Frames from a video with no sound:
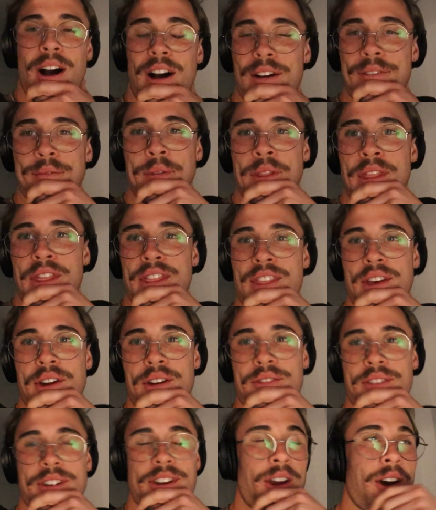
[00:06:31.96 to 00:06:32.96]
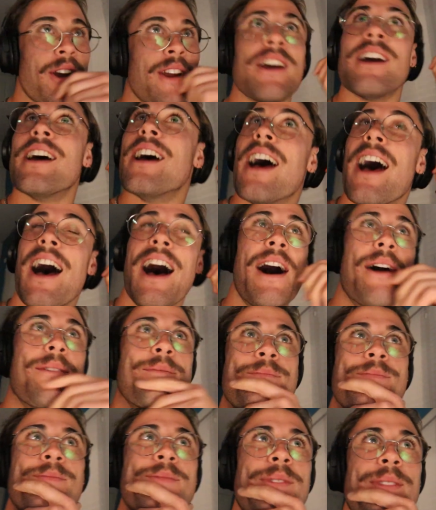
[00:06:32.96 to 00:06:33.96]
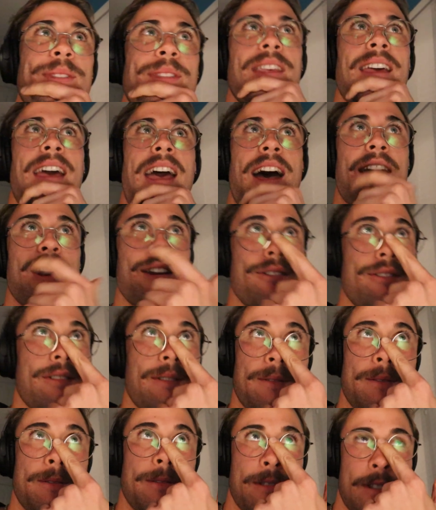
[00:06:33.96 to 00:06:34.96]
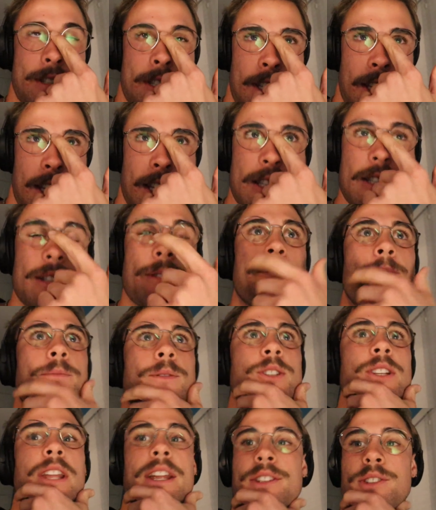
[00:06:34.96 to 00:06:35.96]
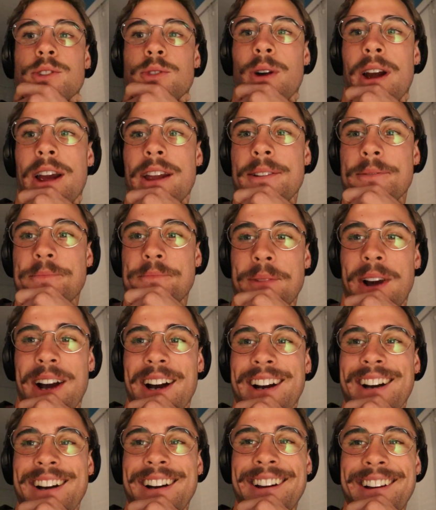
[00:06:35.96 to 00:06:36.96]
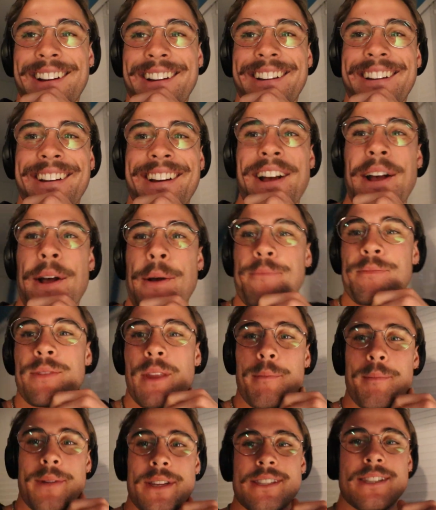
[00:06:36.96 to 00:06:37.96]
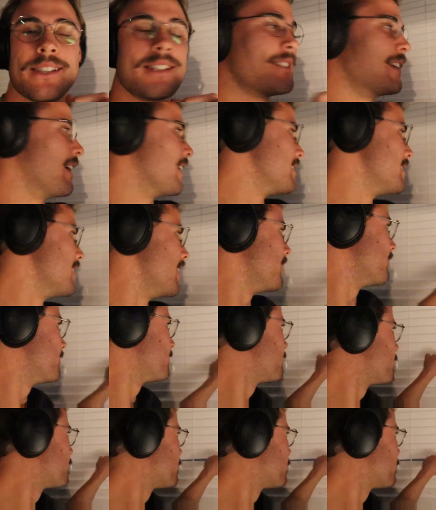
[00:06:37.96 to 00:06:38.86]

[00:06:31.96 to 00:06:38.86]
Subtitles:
on the 3rd video, out of 6, so that's great. Missed the sunset.